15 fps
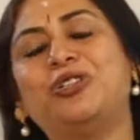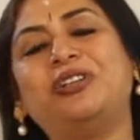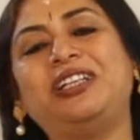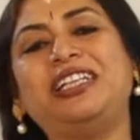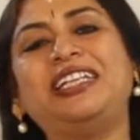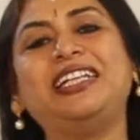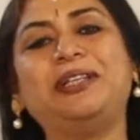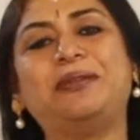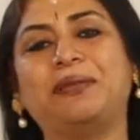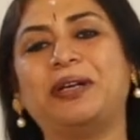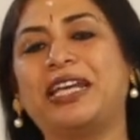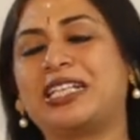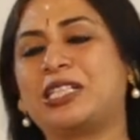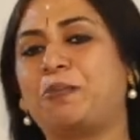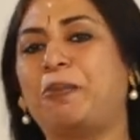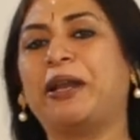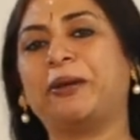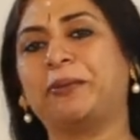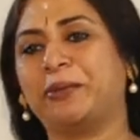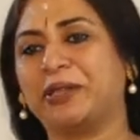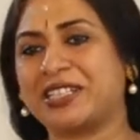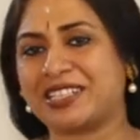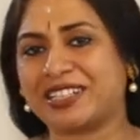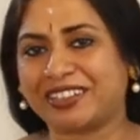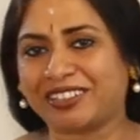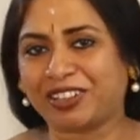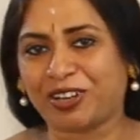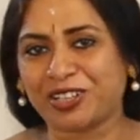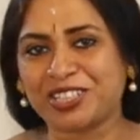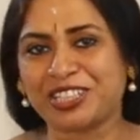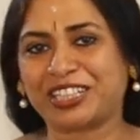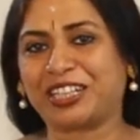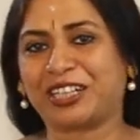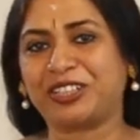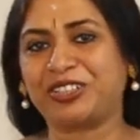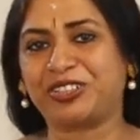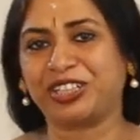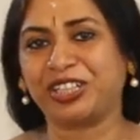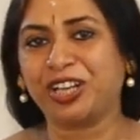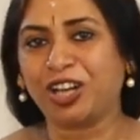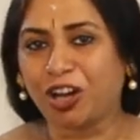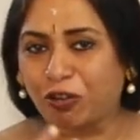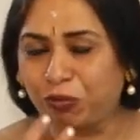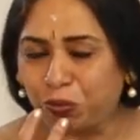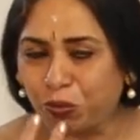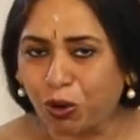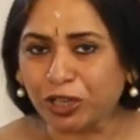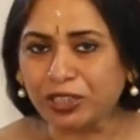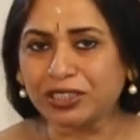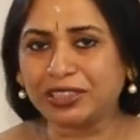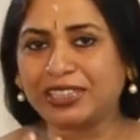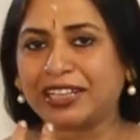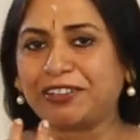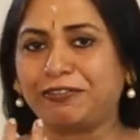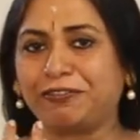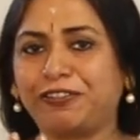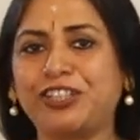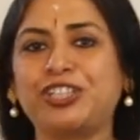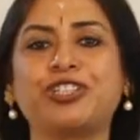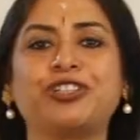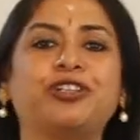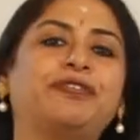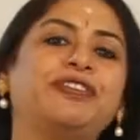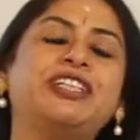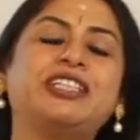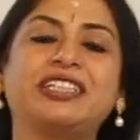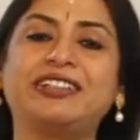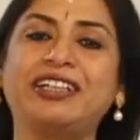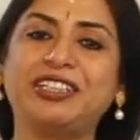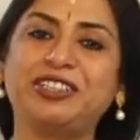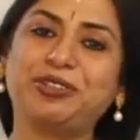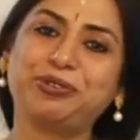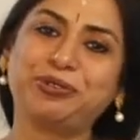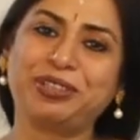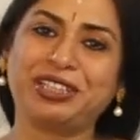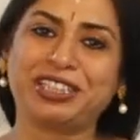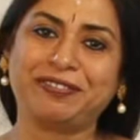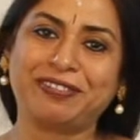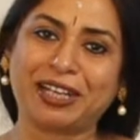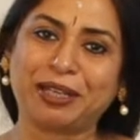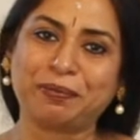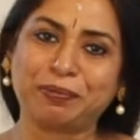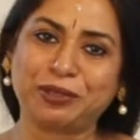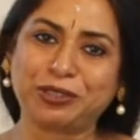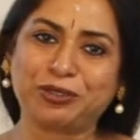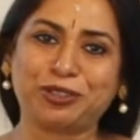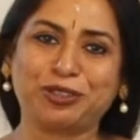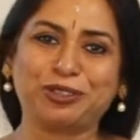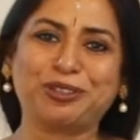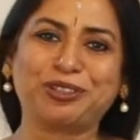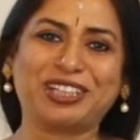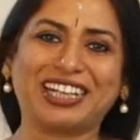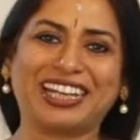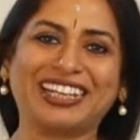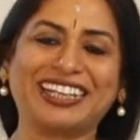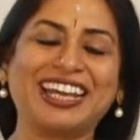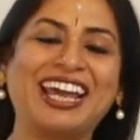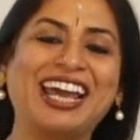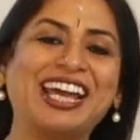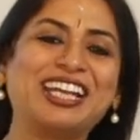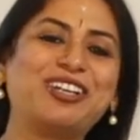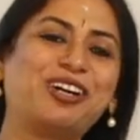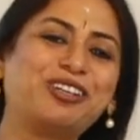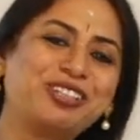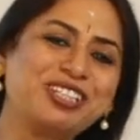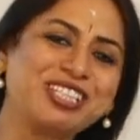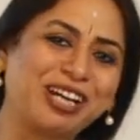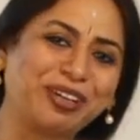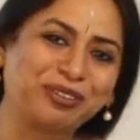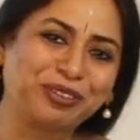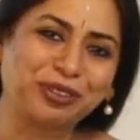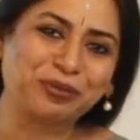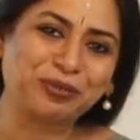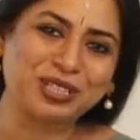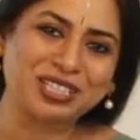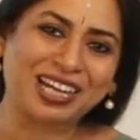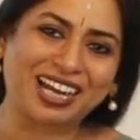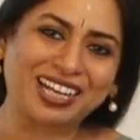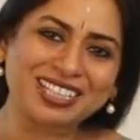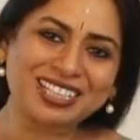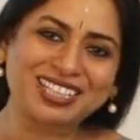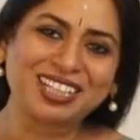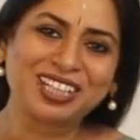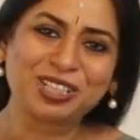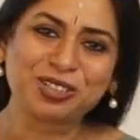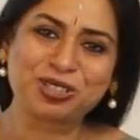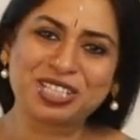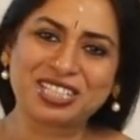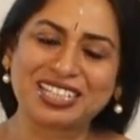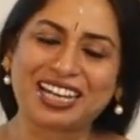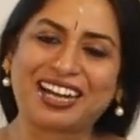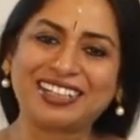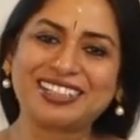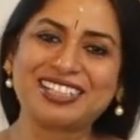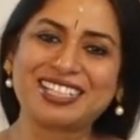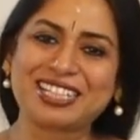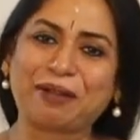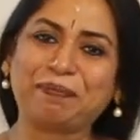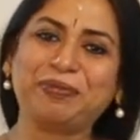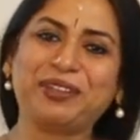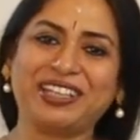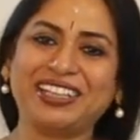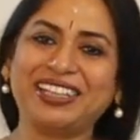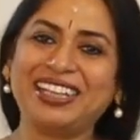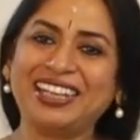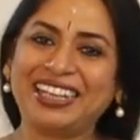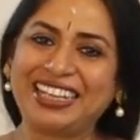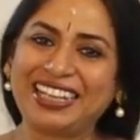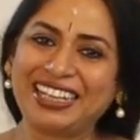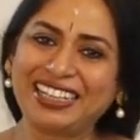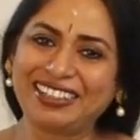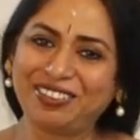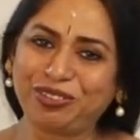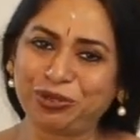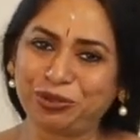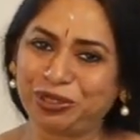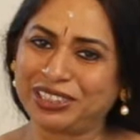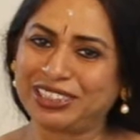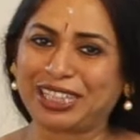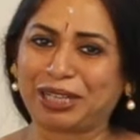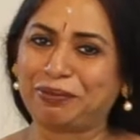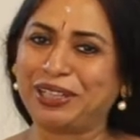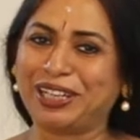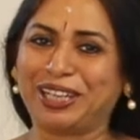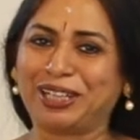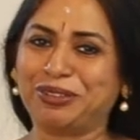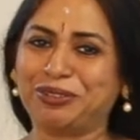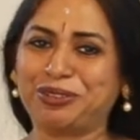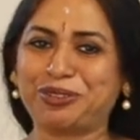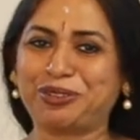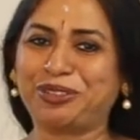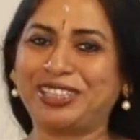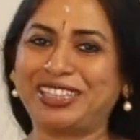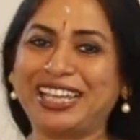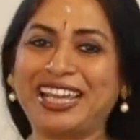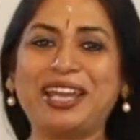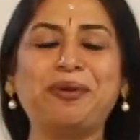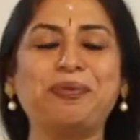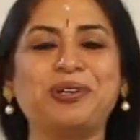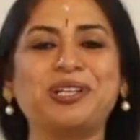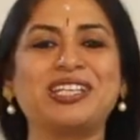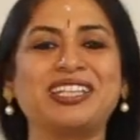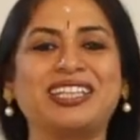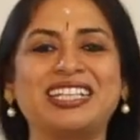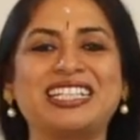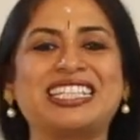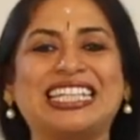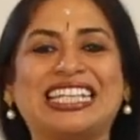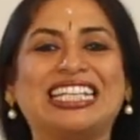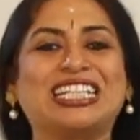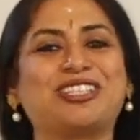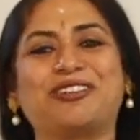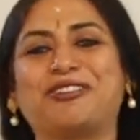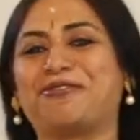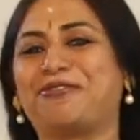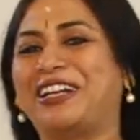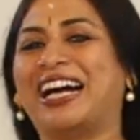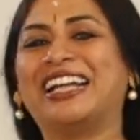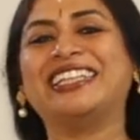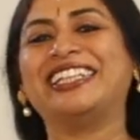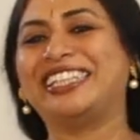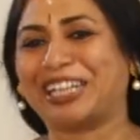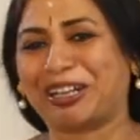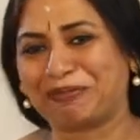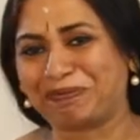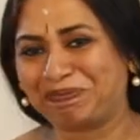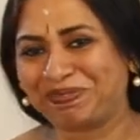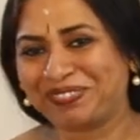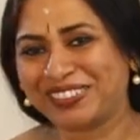to lead experiments across the country of what that vision of integrated rural development could look like. And Dr. Soundram was asked to start something in rural Tamil Nadu. So there were the seeds of Gandhigram.